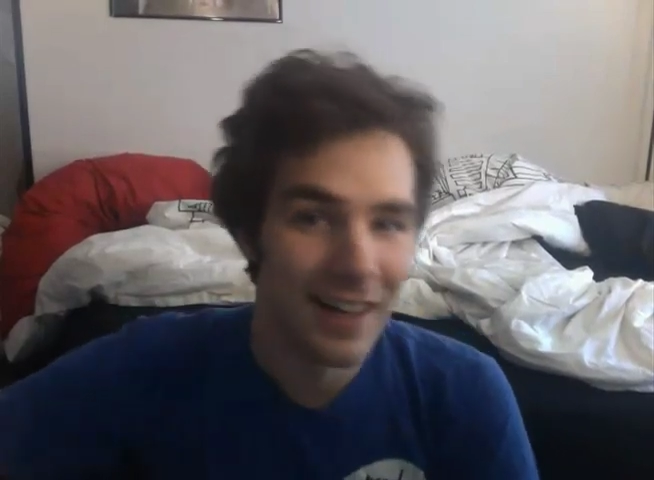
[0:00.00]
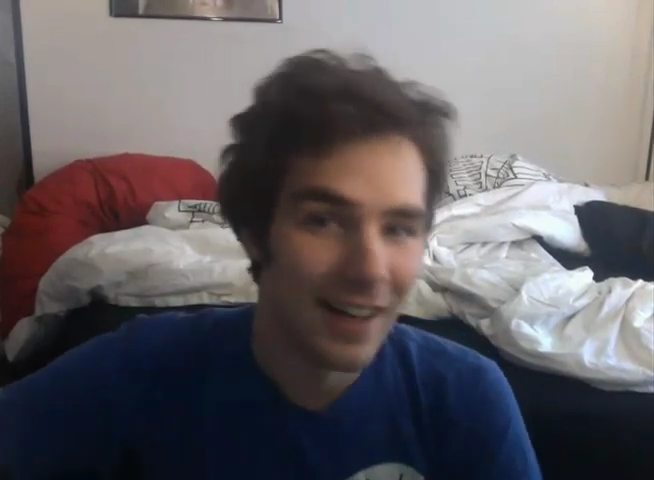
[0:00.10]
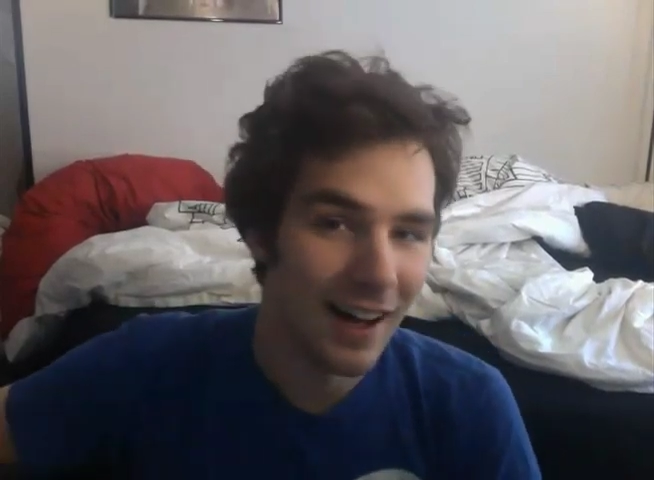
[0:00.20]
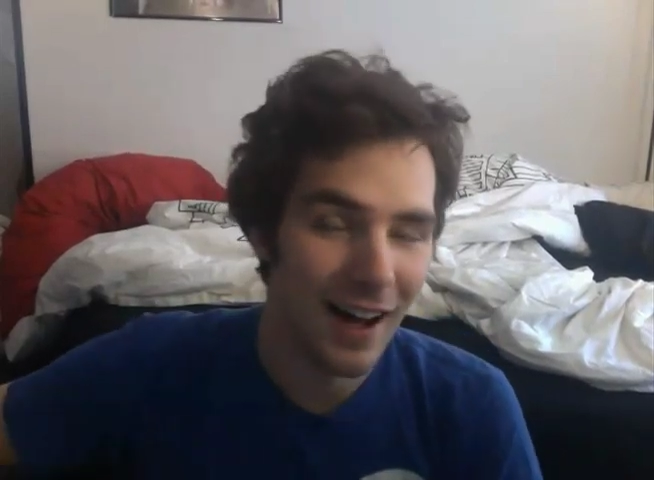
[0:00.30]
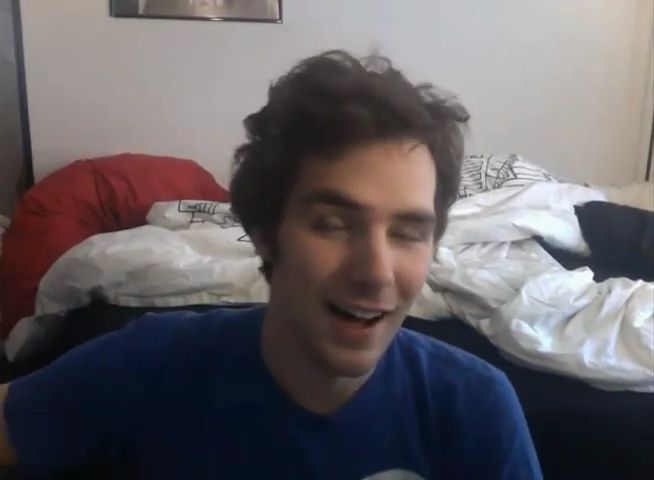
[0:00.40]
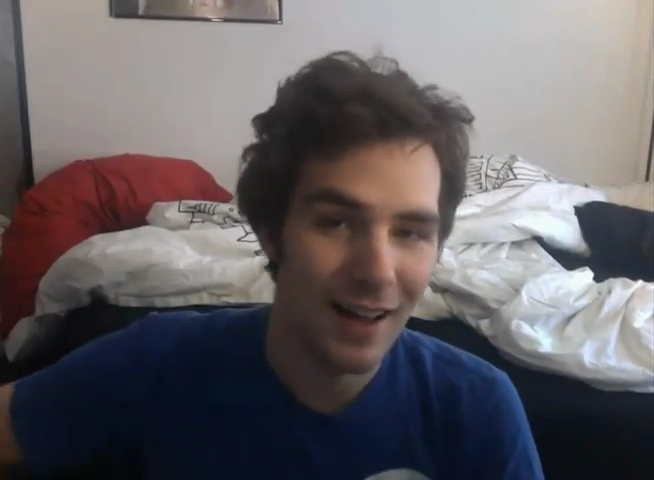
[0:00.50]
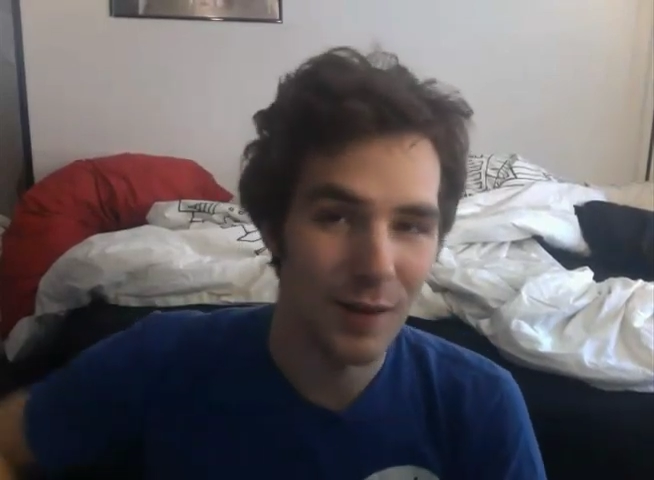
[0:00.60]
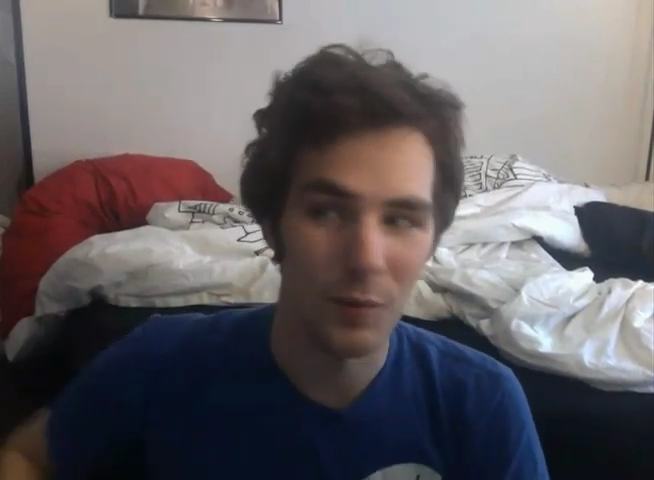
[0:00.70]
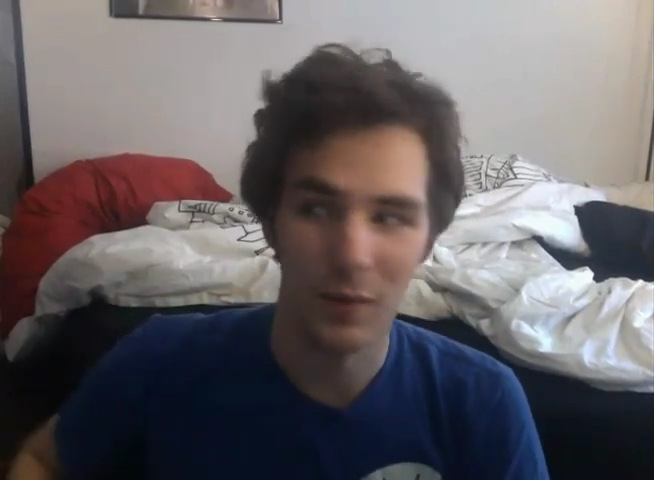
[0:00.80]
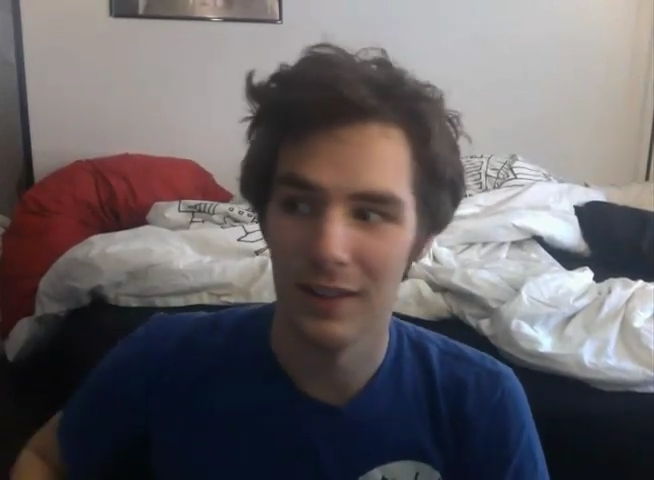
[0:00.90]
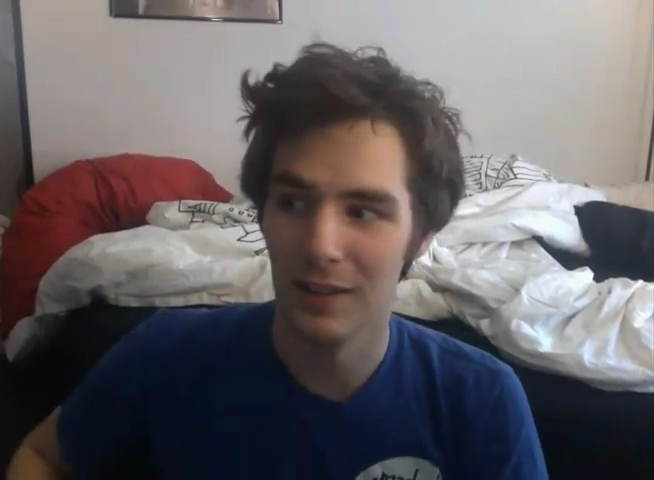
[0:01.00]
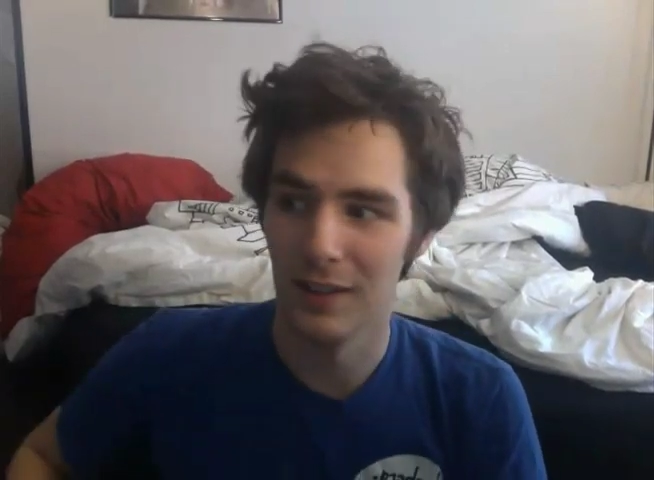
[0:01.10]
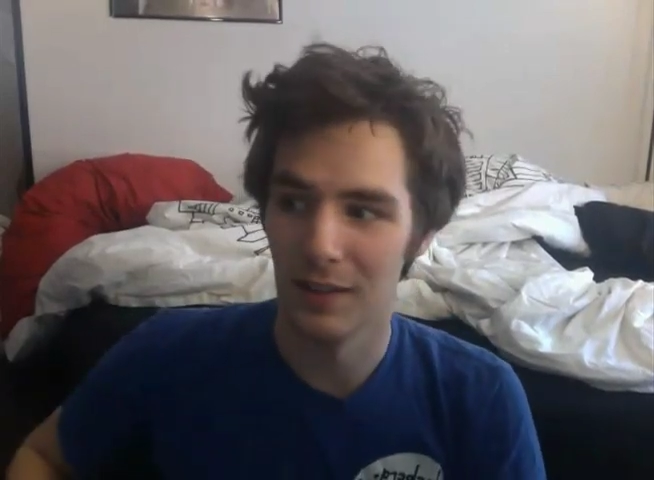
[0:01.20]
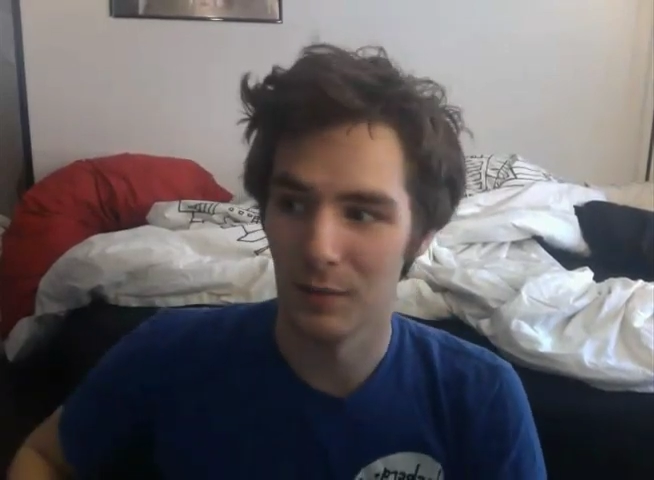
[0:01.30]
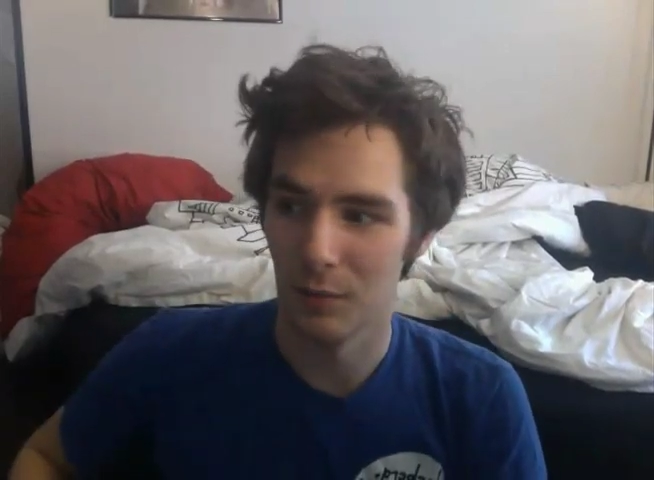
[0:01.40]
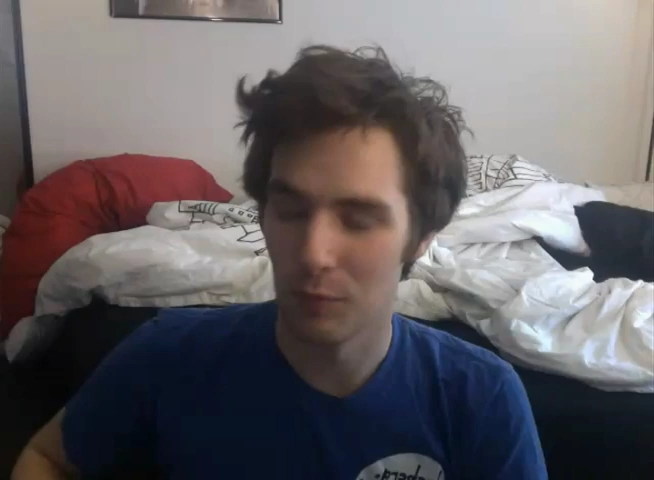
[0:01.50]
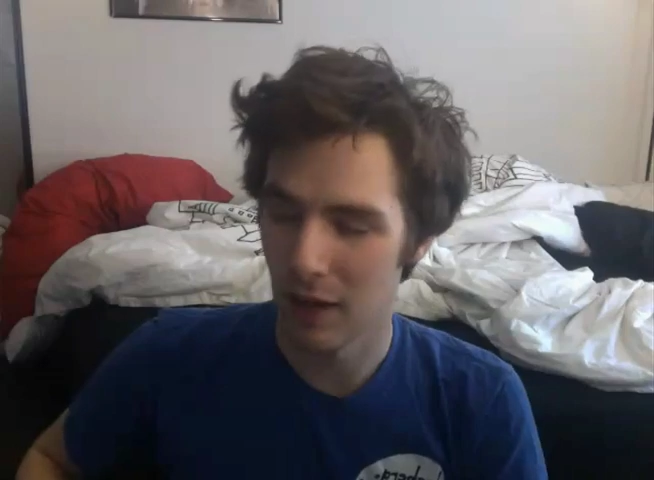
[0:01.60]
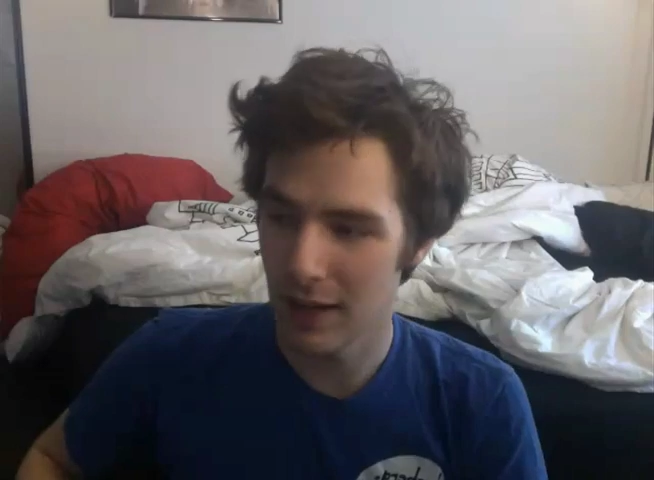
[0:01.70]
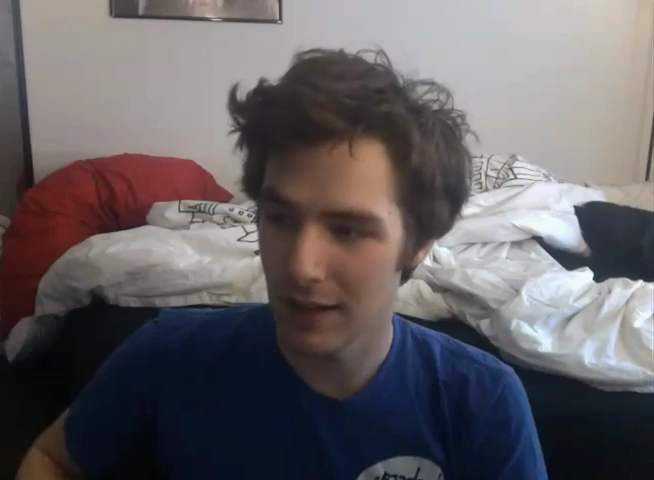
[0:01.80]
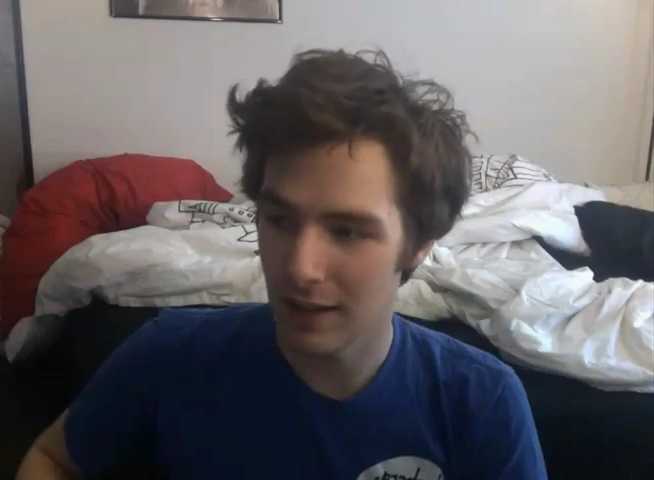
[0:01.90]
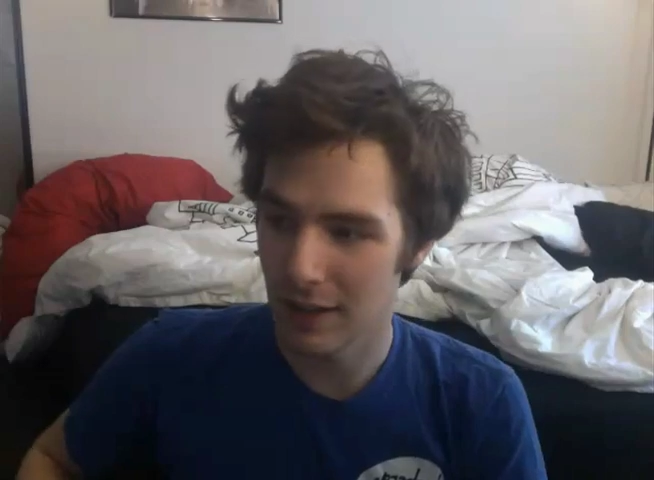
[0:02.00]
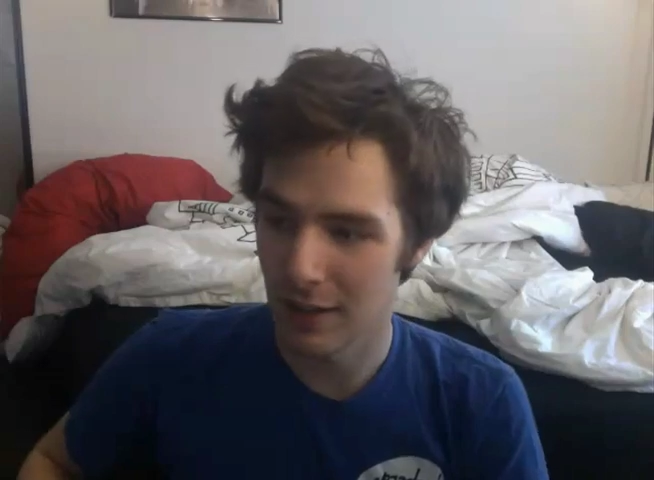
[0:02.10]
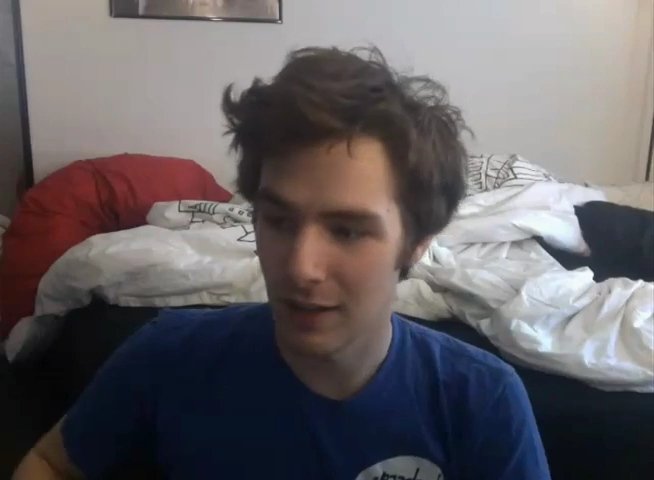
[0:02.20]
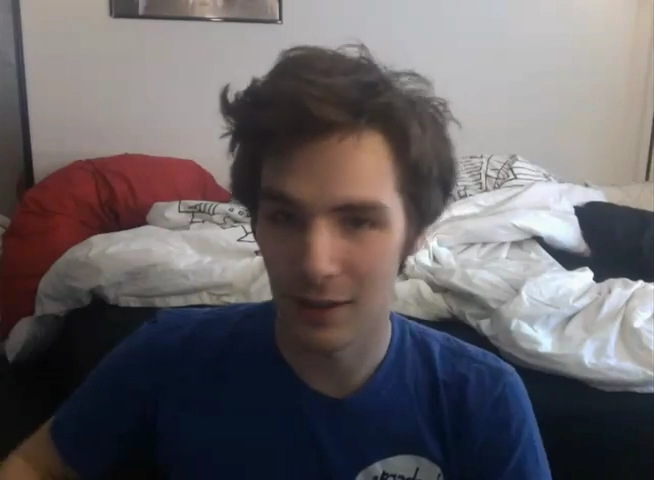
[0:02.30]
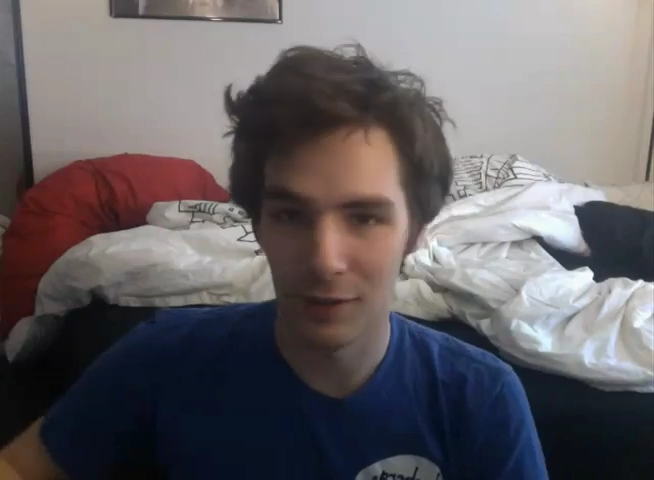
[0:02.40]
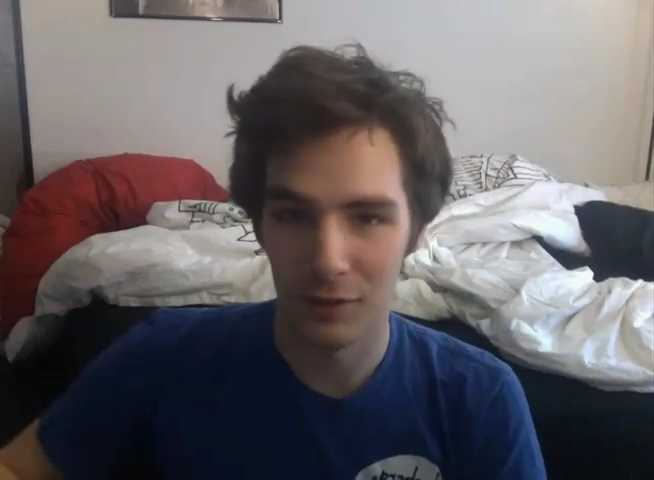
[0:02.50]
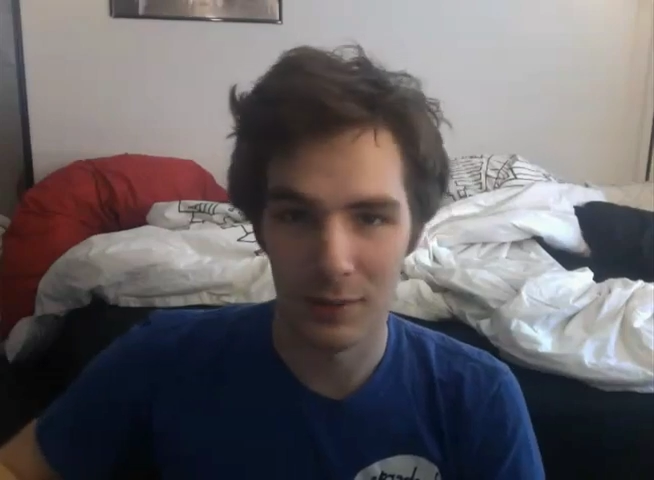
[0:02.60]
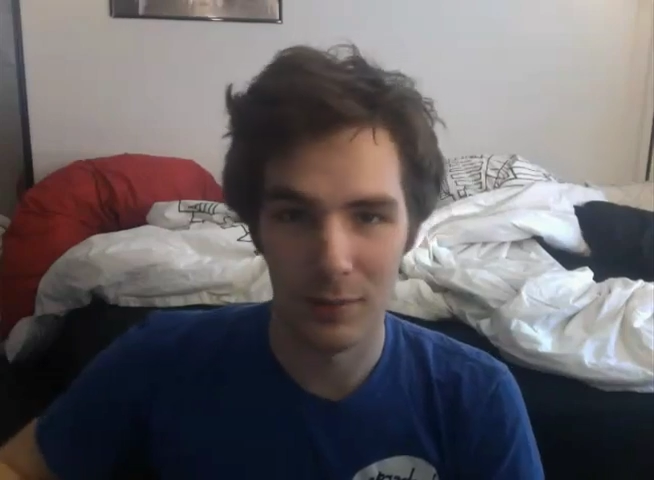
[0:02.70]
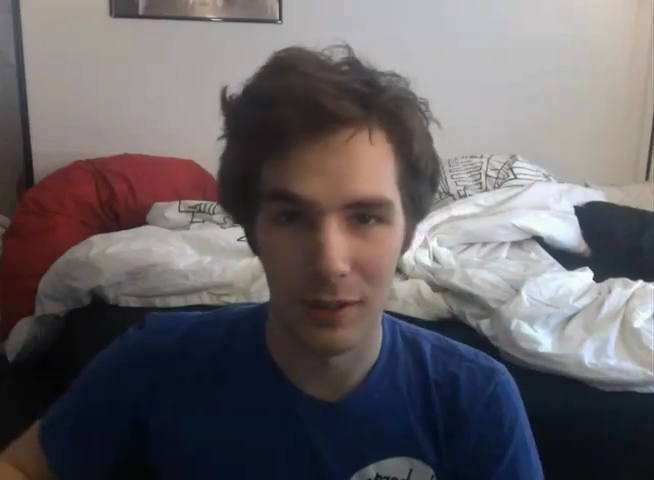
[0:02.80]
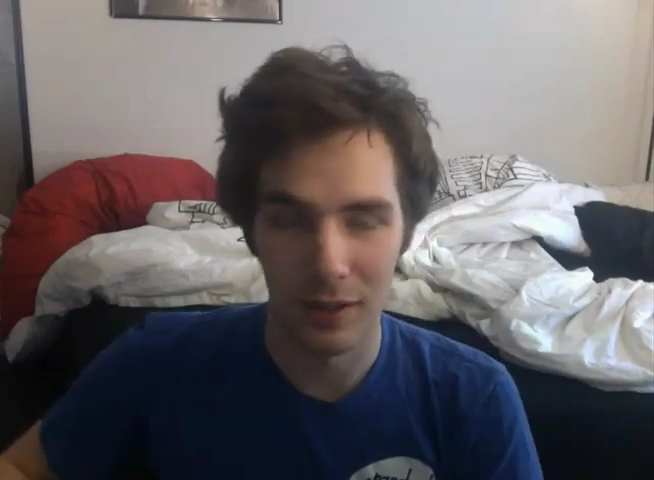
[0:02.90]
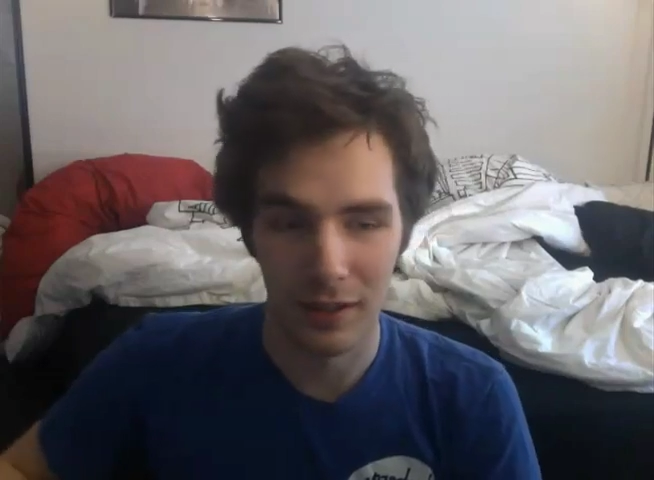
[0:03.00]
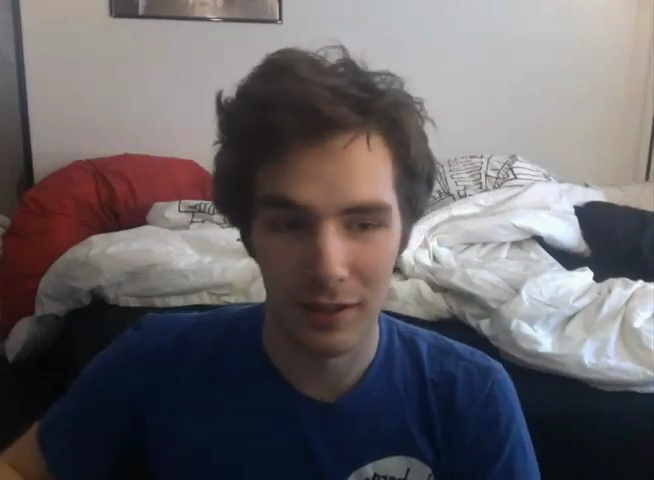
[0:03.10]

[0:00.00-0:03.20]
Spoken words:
I will write a young adult's book,